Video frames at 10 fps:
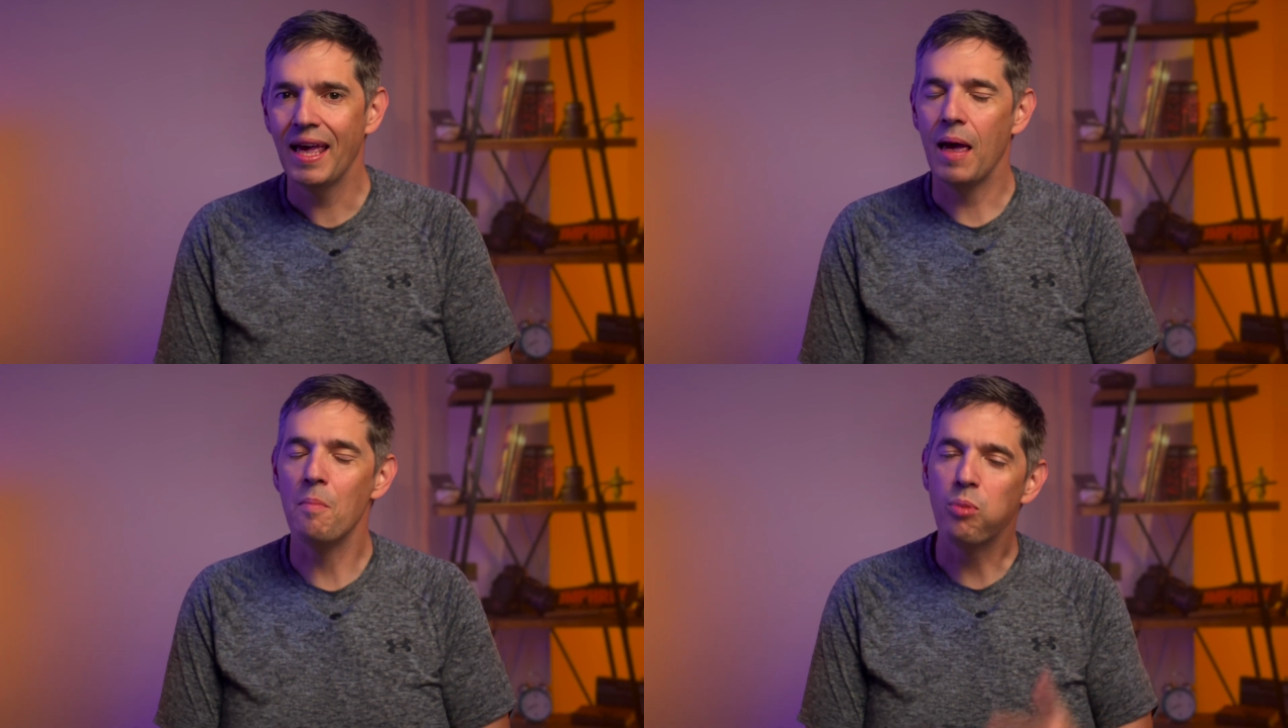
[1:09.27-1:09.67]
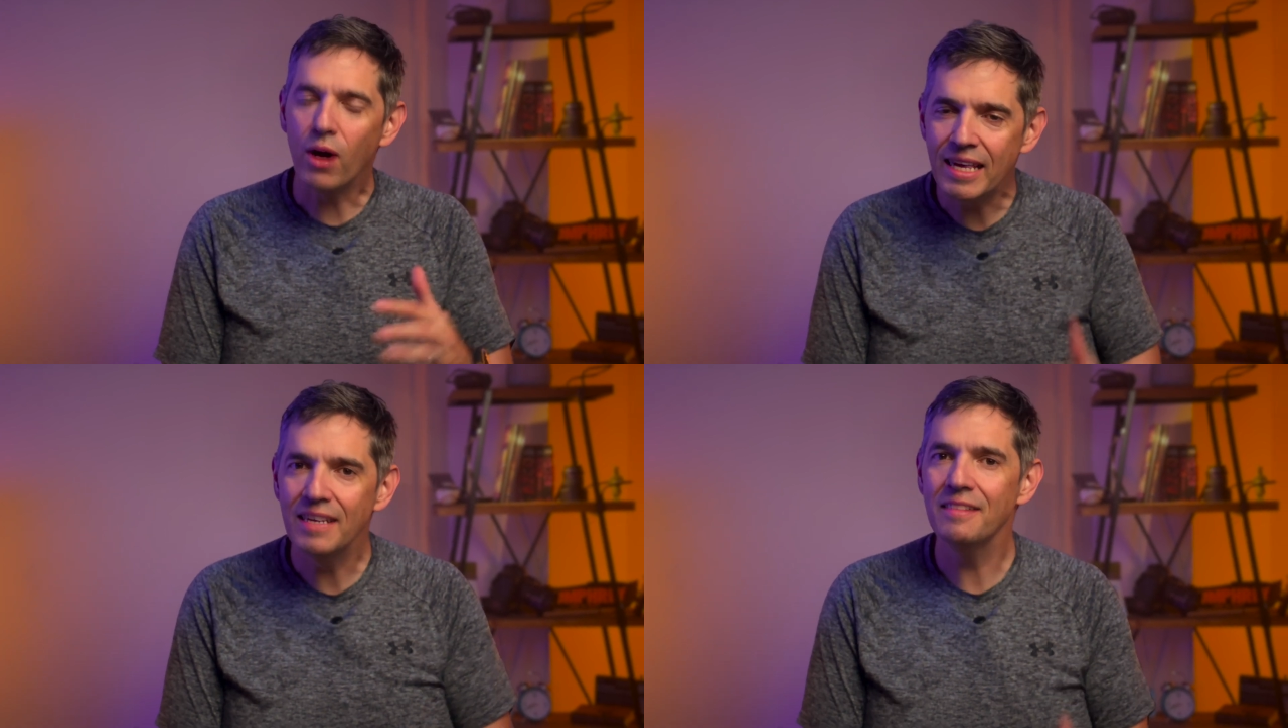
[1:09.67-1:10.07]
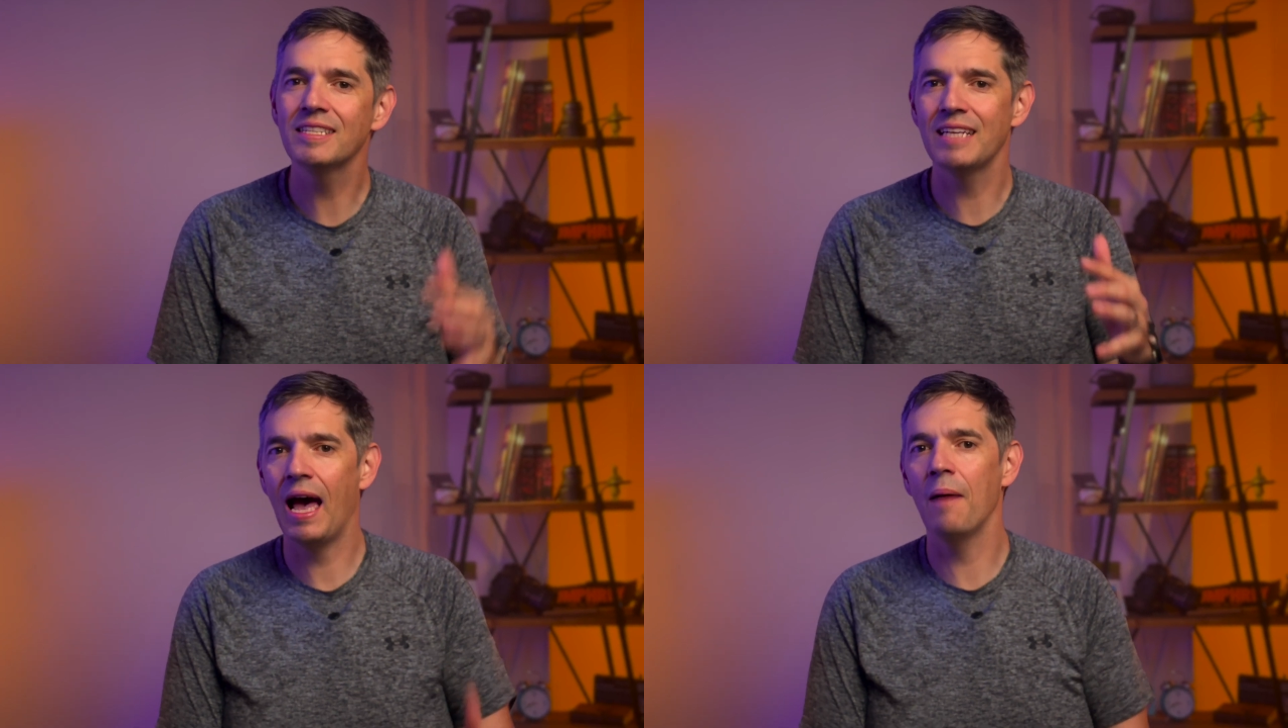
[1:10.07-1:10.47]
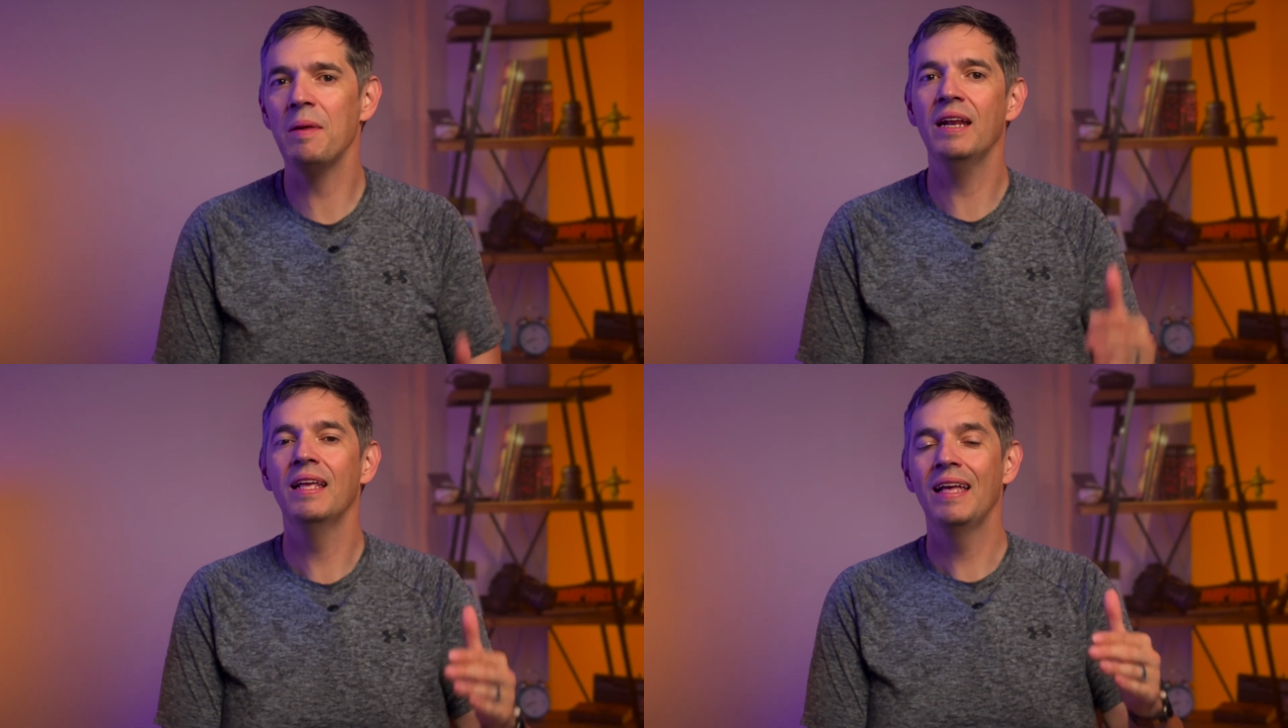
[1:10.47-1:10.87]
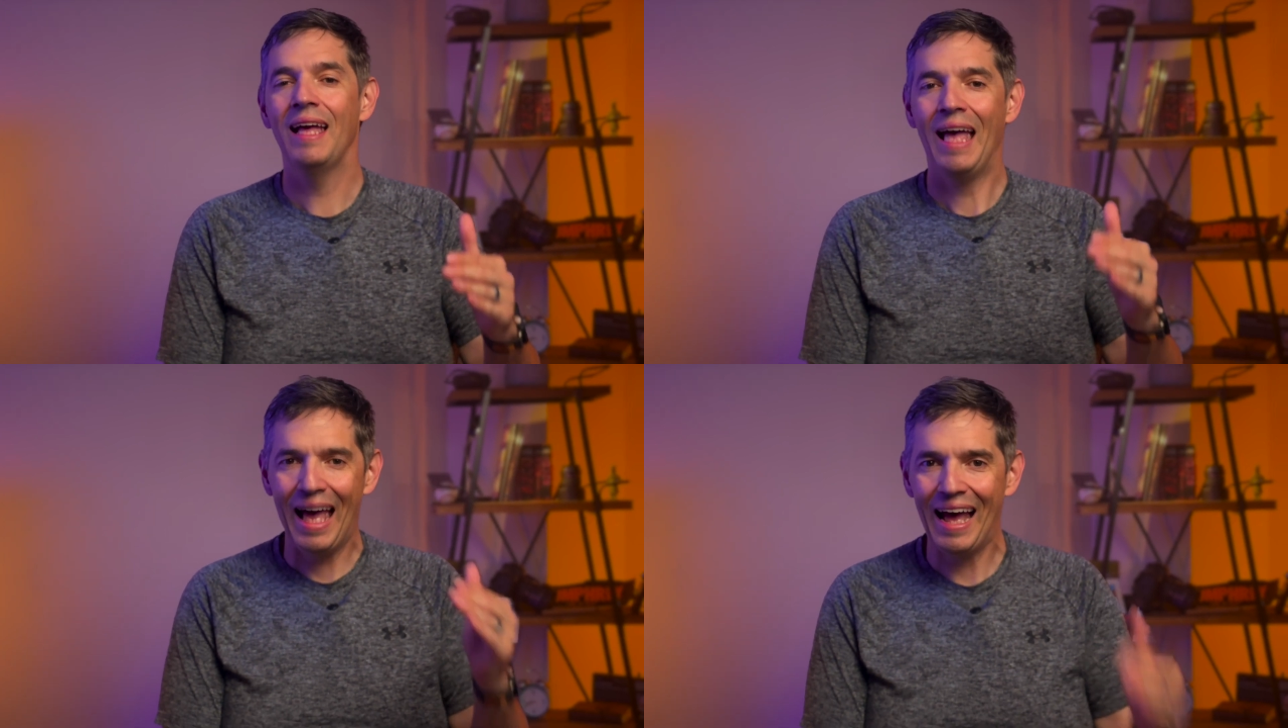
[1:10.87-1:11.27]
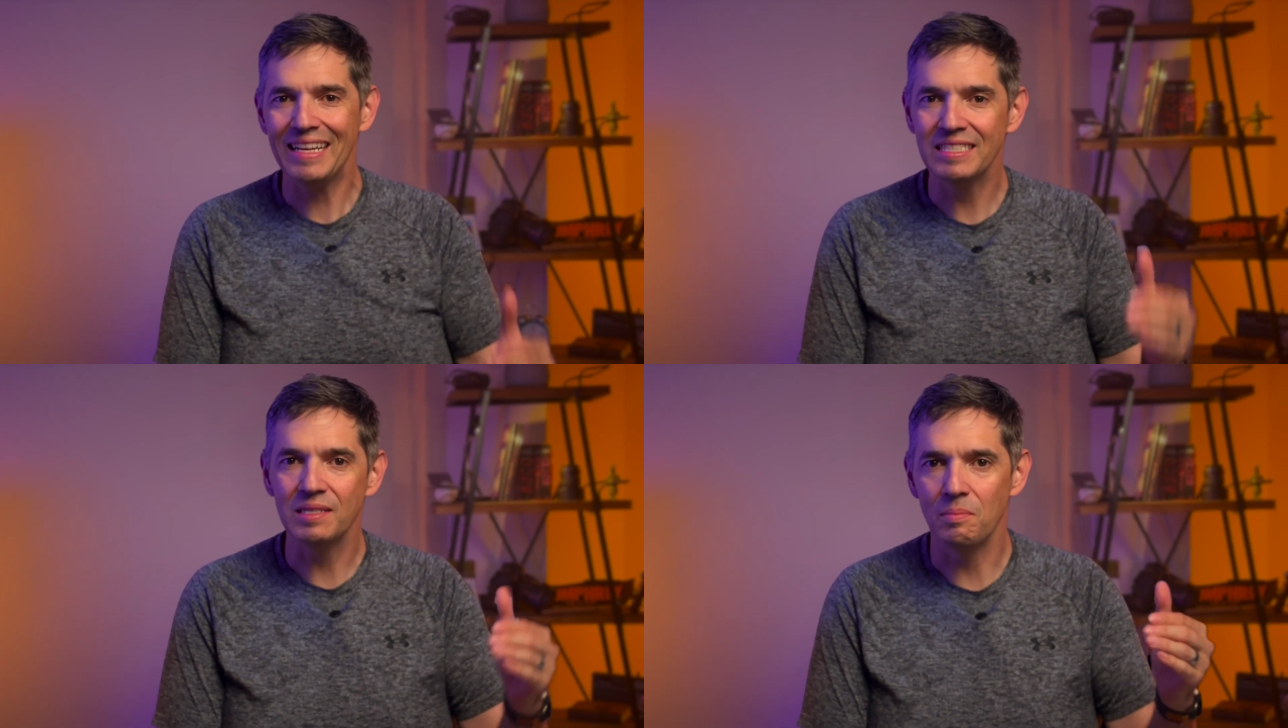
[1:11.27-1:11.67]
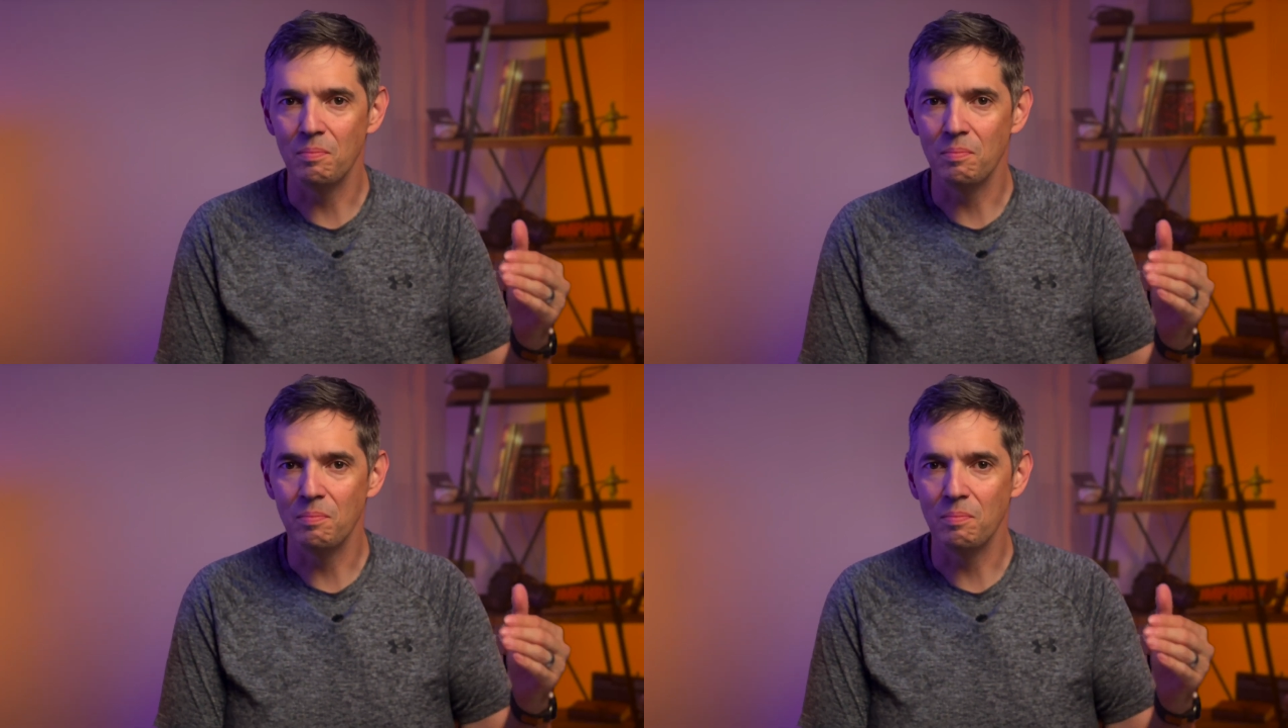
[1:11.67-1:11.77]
and breaking this habit has